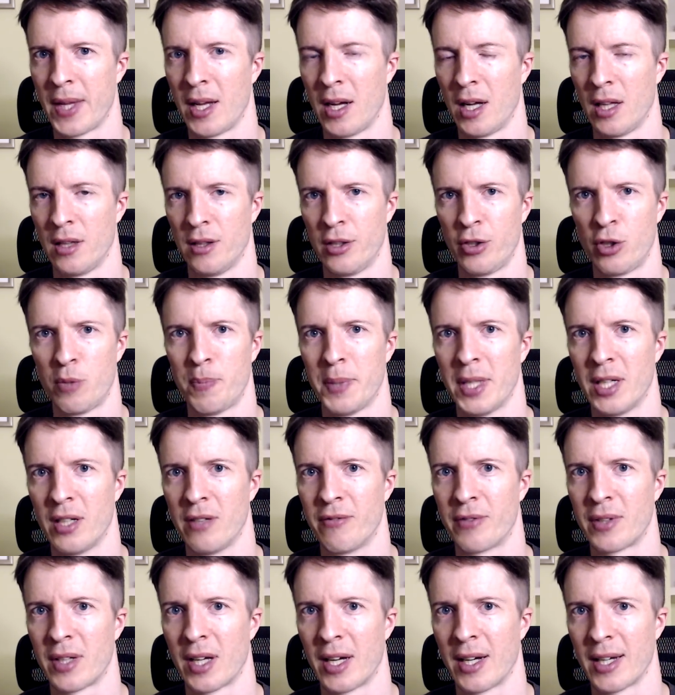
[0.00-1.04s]
a little bit
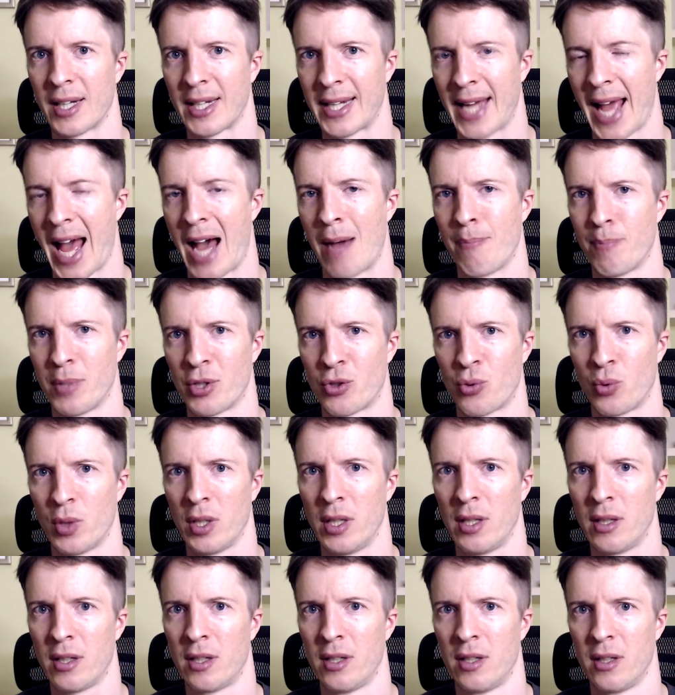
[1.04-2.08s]
of a gap
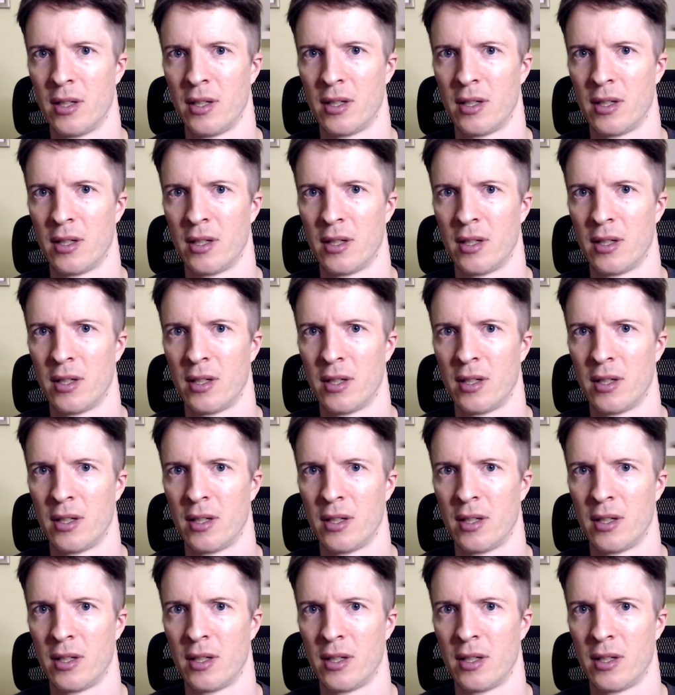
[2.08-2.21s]
between